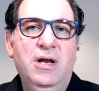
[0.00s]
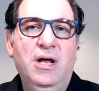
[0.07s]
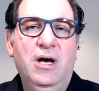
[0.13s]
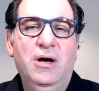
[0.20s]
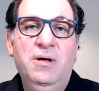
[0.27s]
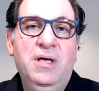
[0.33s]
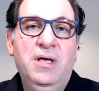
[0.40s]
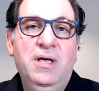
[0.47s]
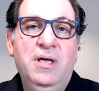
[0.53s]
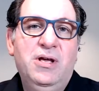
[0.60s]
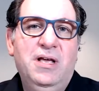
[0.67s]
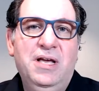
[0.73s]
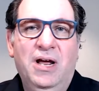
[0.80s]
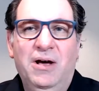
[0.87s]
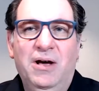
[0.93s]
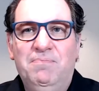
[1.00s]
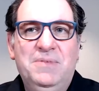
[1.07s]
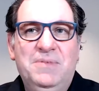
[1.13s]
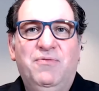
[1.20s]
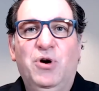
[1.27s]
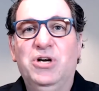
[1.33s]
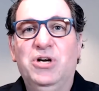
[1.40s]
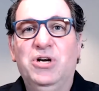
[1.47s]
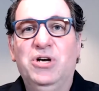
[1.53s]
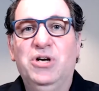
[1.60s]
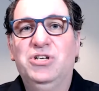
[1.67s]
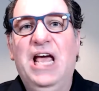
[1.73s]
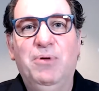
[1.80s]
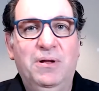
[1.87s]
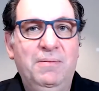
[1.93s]
You know, you know, for
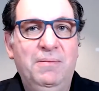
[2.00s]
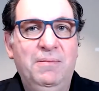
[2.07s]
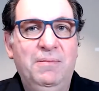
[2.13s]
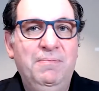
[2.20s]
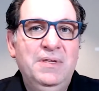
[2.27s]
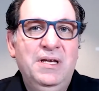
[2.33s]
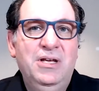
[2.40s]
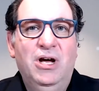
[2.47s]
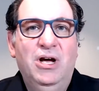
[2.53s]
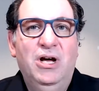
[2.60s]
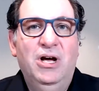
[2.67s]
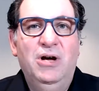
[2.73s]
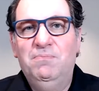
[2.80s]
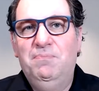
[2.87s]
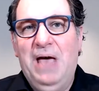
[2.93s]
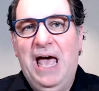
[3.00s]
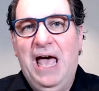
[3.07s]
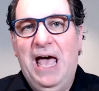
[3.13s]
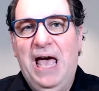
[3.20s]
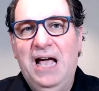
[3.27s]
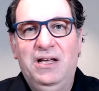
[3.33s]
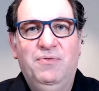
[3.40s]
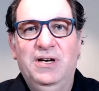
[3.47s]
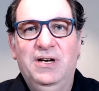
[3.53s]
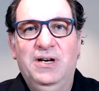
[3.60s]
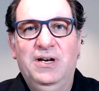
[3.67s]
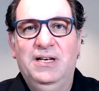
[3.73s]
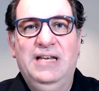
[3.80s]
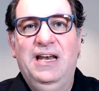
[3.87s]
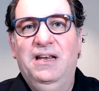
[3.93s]
example, you know, back if we're
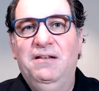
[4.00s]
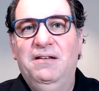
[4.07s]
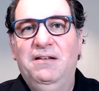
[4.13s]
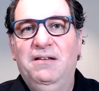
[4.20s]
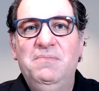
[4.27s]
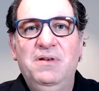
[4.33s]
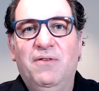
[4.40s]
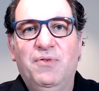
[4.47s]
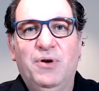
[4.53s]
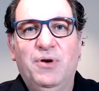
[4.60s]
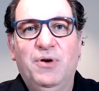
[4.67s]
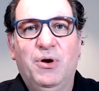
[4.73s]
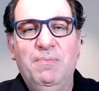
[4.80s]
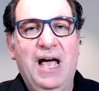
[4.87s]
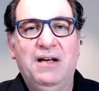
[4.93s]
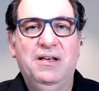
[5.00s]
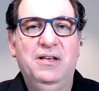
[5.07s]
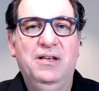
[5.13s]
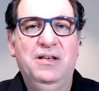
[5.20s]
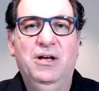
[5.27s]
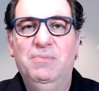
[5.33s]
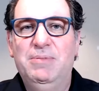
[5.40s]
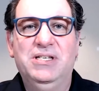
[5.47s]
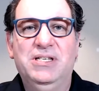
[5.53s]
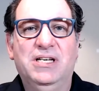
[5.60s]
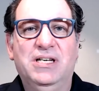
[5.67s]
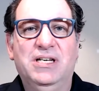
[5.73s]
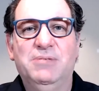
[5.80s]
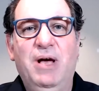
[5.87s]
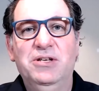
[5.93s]
in a dated, you know, if we're going back, you know, maybe
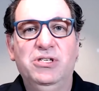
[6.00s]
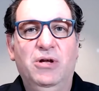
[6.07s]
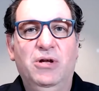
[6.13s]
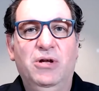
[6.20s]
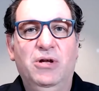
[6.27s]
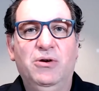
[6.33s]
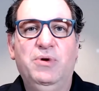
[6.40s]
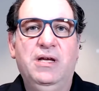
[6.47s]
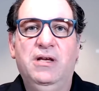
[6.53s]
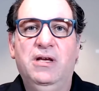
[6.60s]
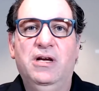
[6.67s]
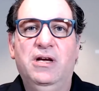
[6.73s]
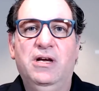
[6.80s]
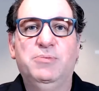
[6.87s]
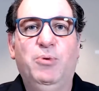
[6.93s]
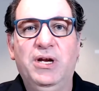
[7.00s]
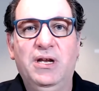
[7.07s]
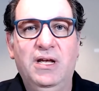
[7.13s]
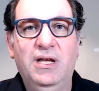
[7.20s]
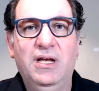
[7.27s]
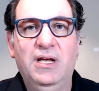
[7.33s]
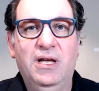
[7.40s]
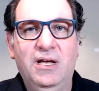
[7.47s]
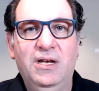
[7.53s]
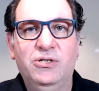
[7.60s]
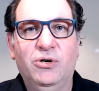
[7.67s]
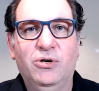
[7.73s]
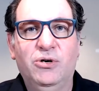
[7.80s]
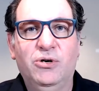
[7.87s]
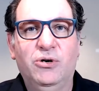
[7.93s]
six months, you know, could we exploit uh,
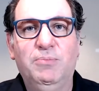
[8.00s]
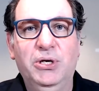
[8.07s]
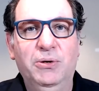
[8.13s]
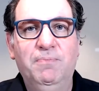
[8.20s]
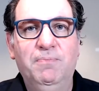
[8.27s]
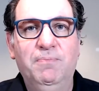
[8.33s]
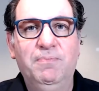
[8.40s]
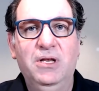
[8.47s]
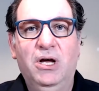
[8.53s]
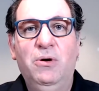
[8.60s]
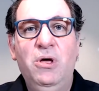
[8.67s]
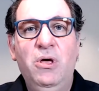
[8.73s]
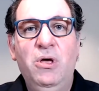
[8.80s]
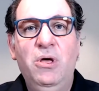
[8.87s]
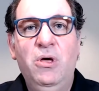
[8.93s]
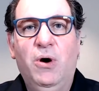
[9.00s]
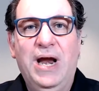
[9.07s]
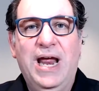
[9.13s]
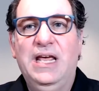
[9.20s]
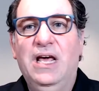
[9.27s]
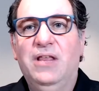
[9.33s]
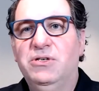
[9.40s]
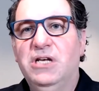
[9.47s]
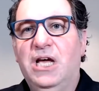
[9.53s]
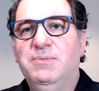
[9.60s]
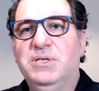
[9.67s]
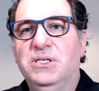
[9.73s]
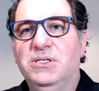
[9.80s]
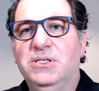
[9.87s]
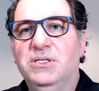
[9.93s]
internal blue, you know, or any other
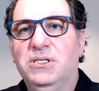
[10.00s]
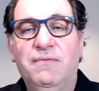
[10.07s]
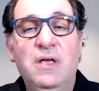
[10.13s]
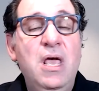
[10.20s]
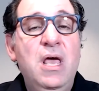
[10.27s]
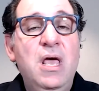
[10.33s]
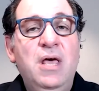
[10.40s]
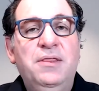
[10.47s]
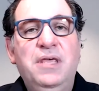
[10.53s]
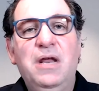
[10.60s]
types of stuff?